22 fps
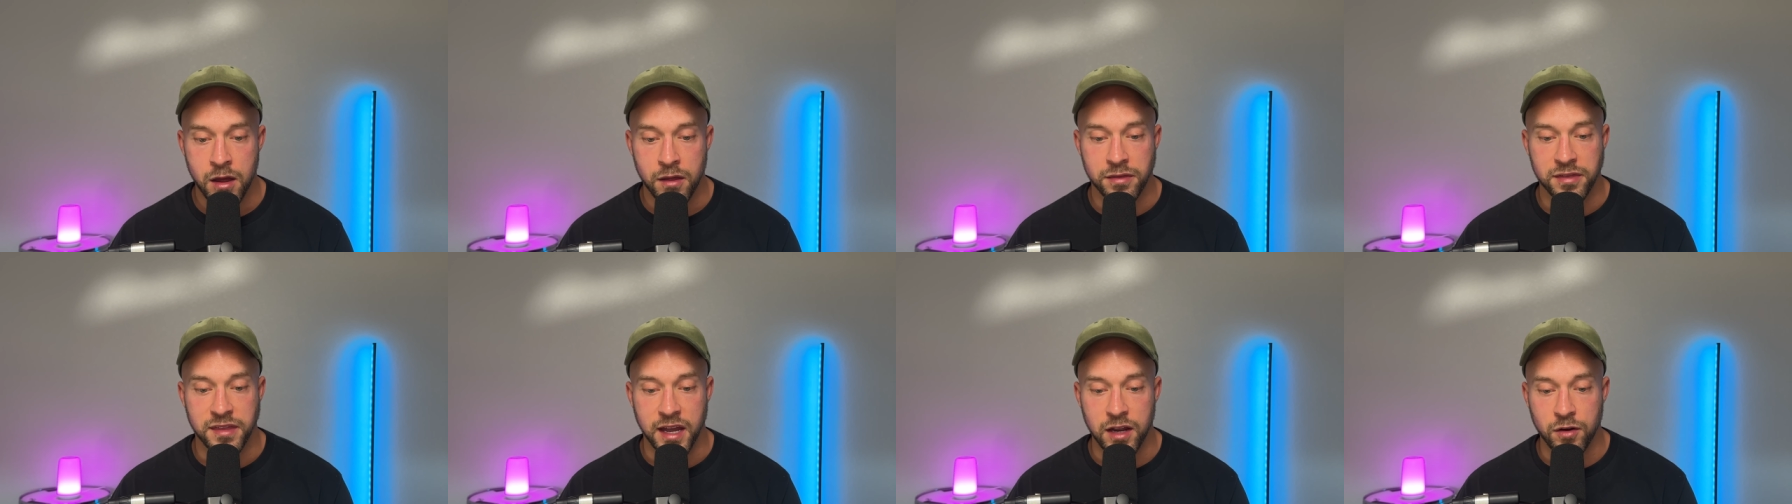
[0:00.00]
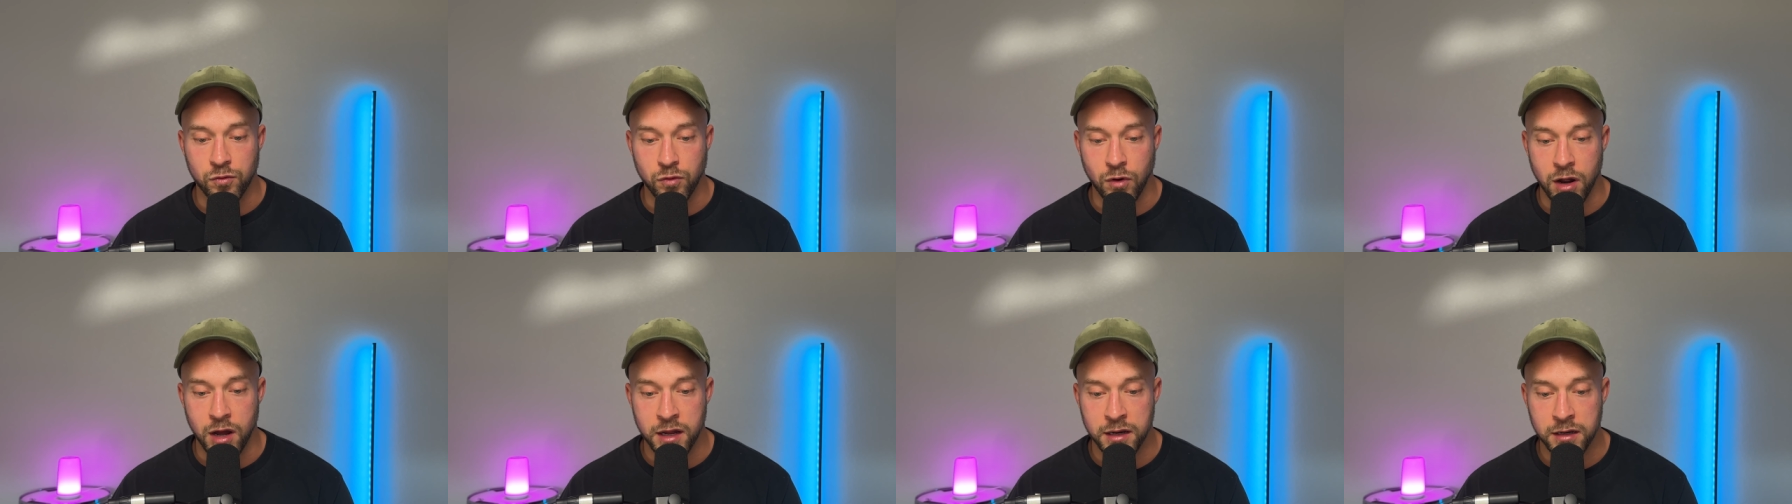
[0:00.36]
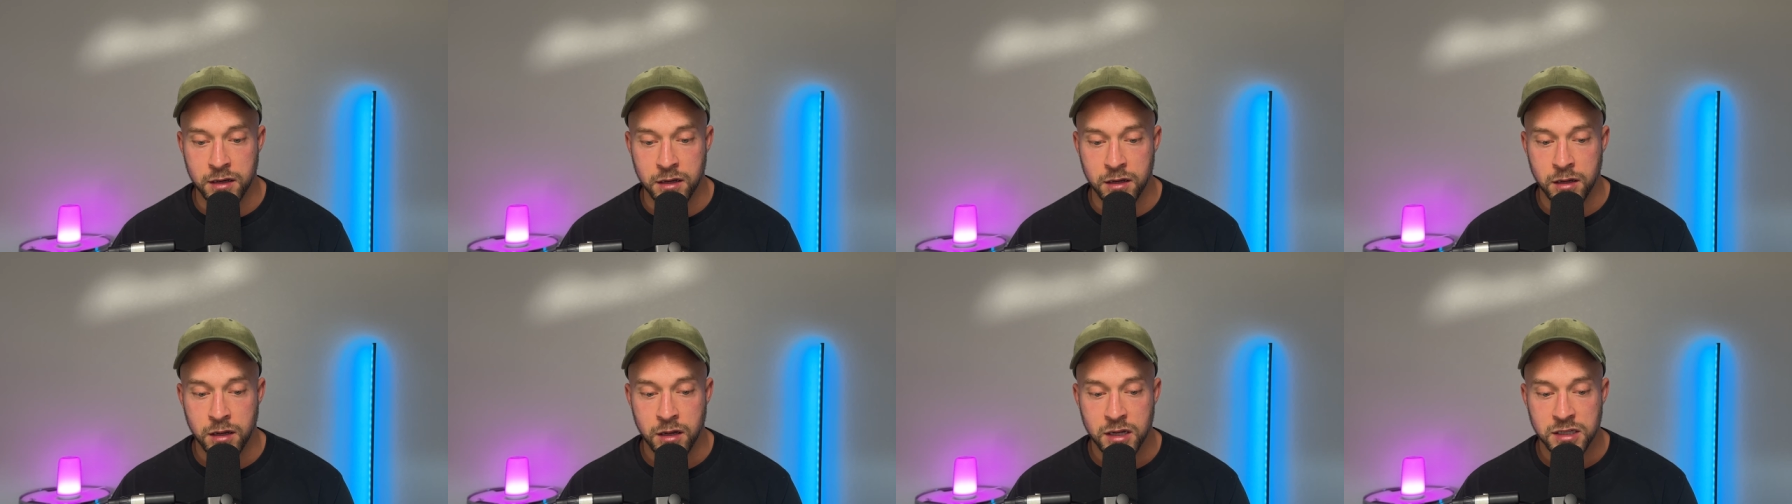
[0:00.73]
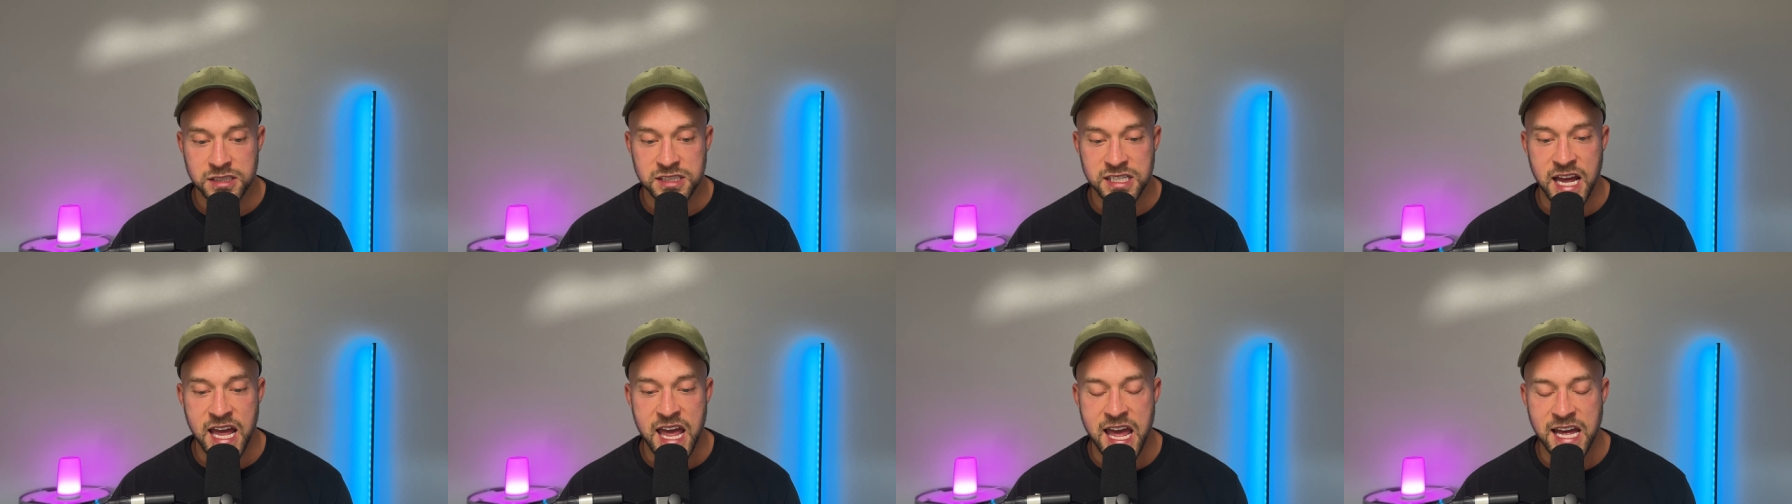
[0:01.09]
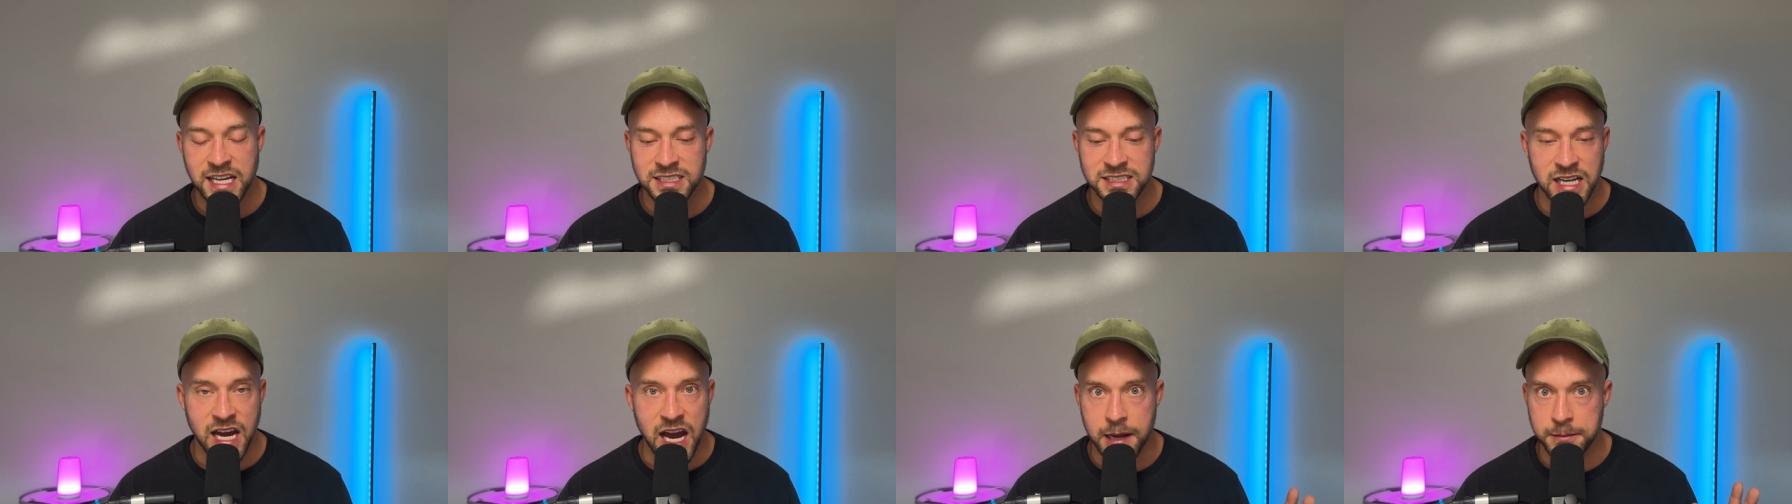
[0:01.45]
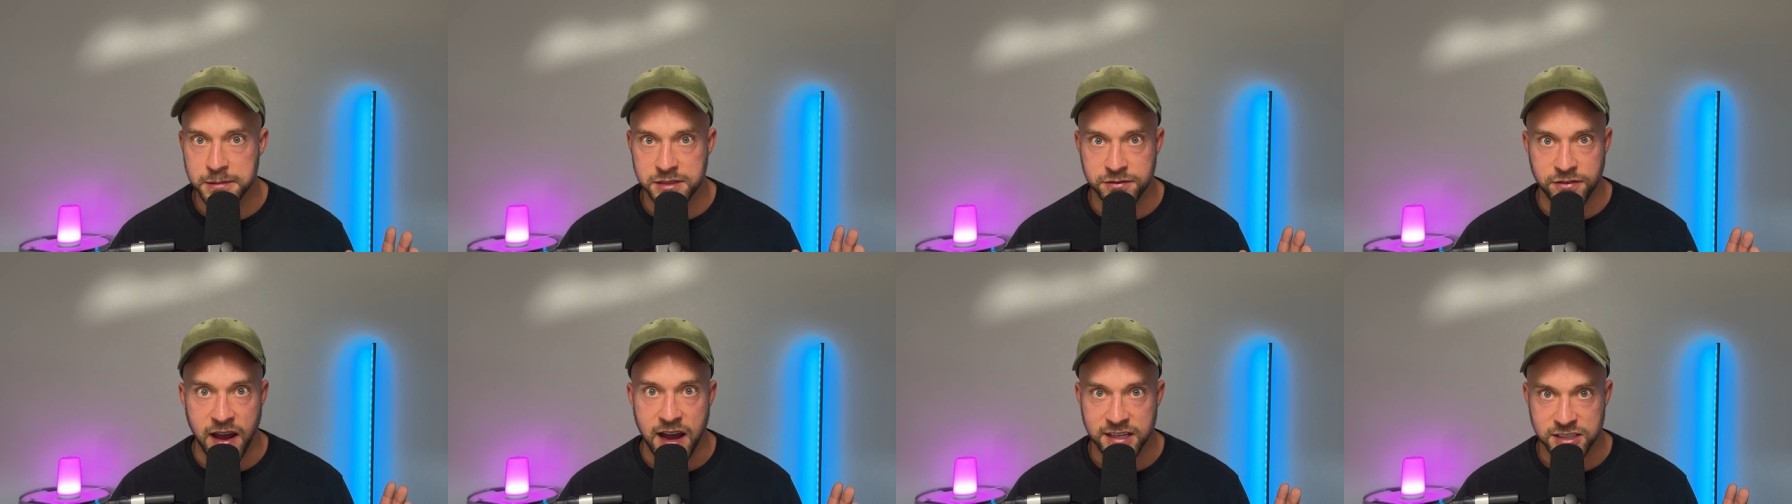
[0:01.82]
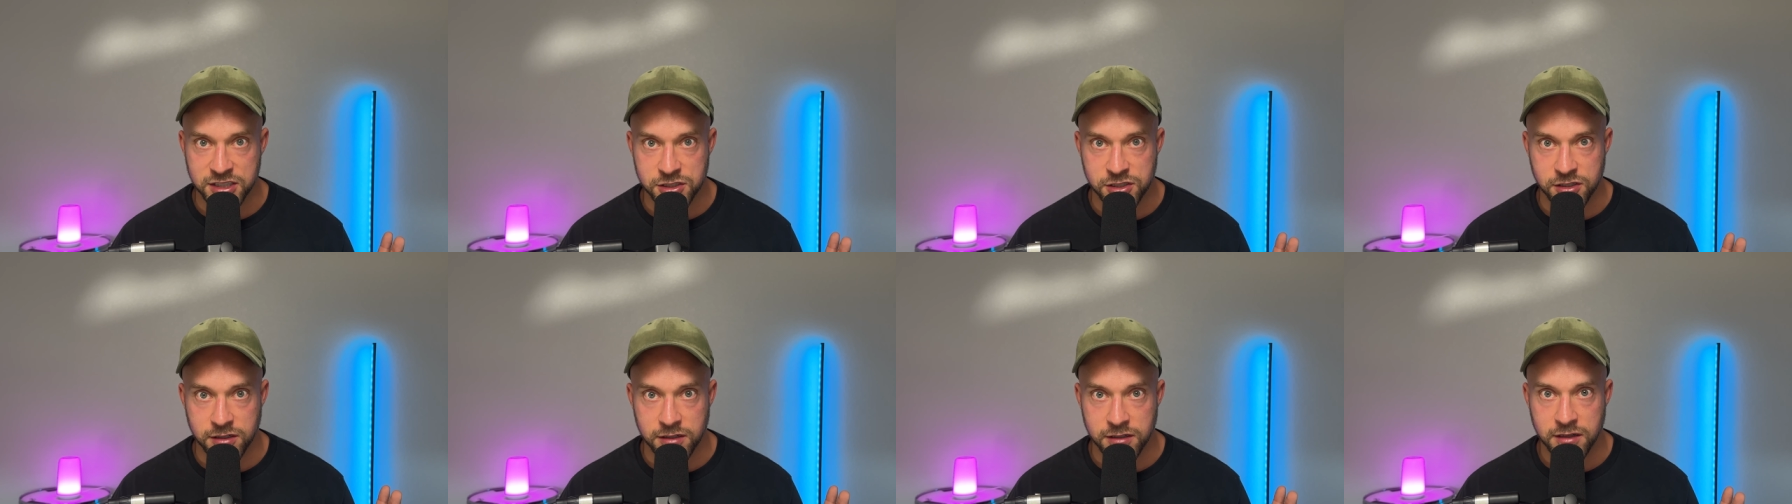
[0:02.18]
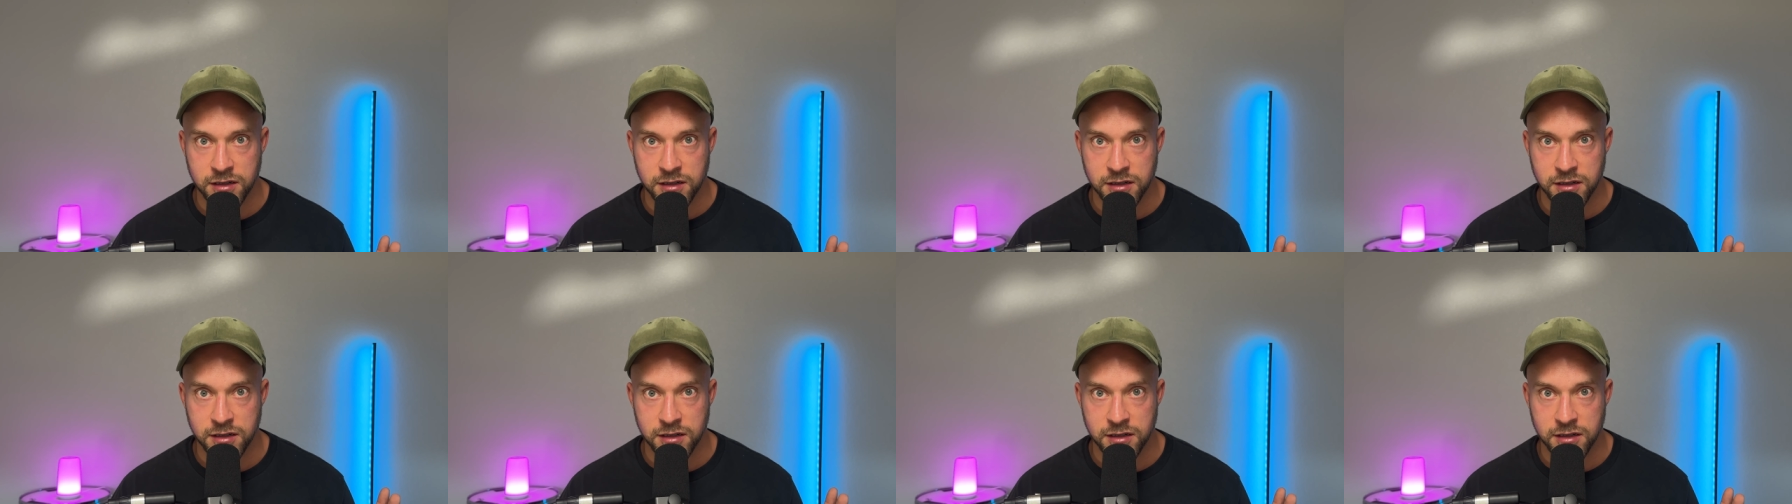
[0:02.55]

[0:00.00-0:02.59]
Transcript: they run 10 times faster.